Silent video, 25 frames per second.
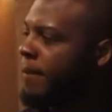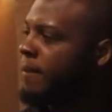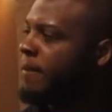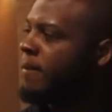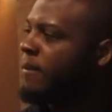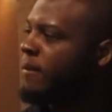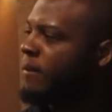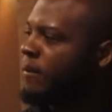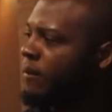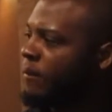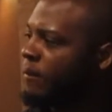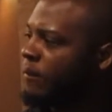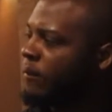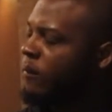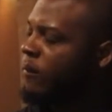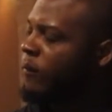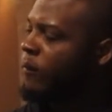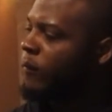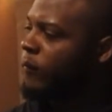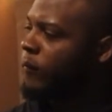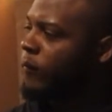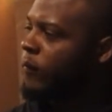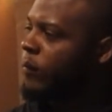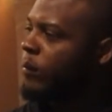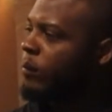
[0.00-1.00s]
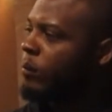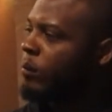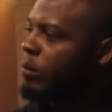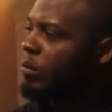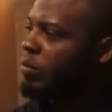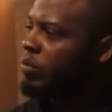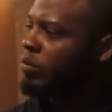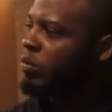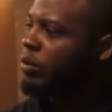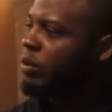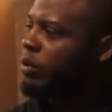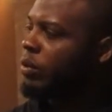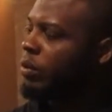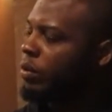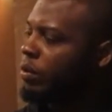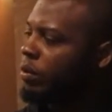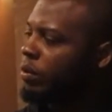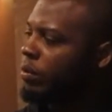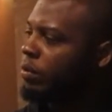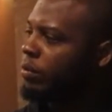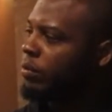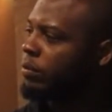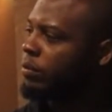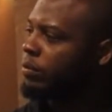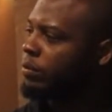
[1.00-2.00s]

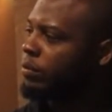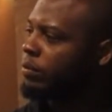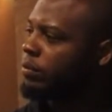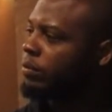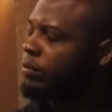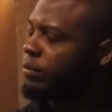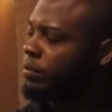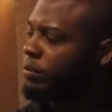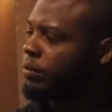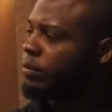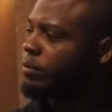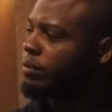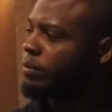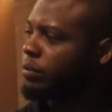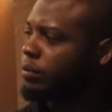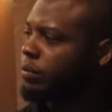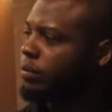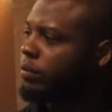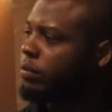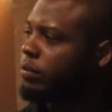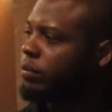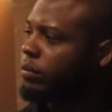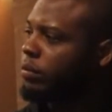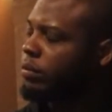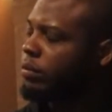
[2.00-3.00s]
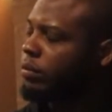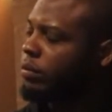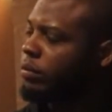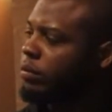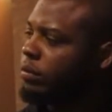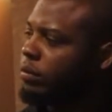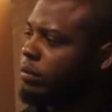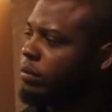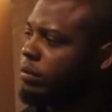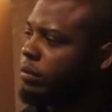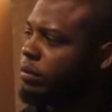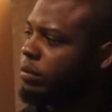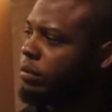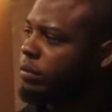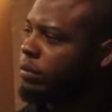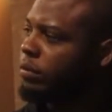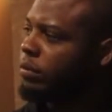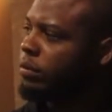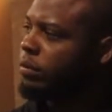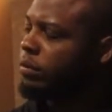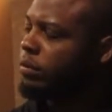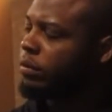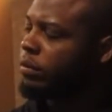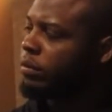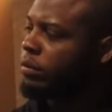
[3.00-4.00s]

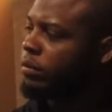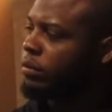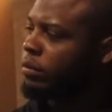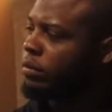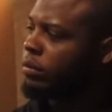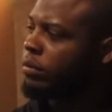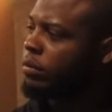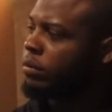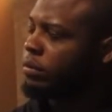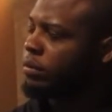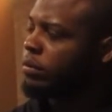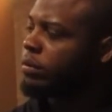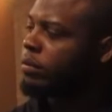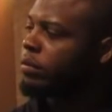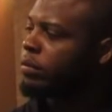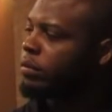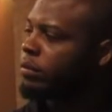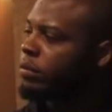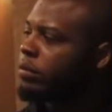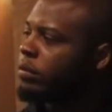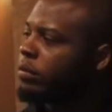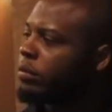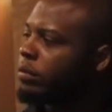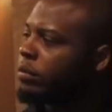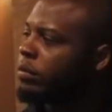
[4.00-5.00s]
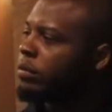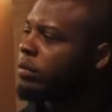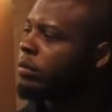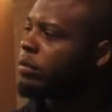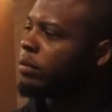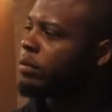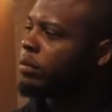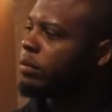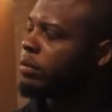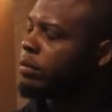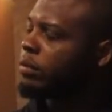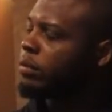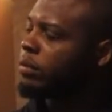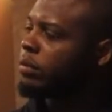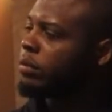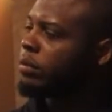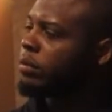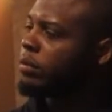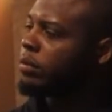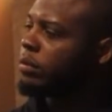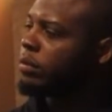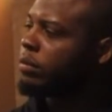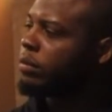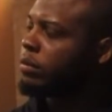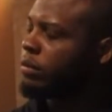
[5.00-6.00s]

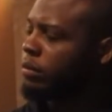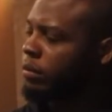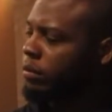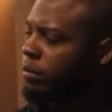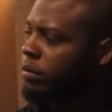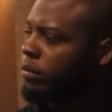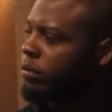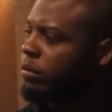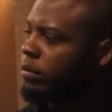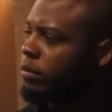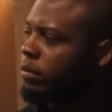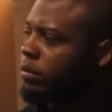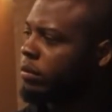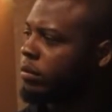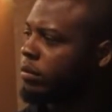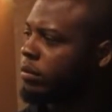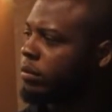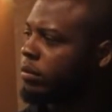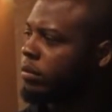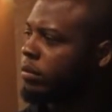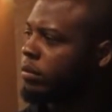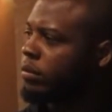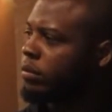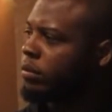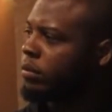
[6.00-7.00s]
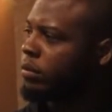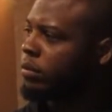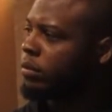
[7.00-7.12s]
The person shown says nothing.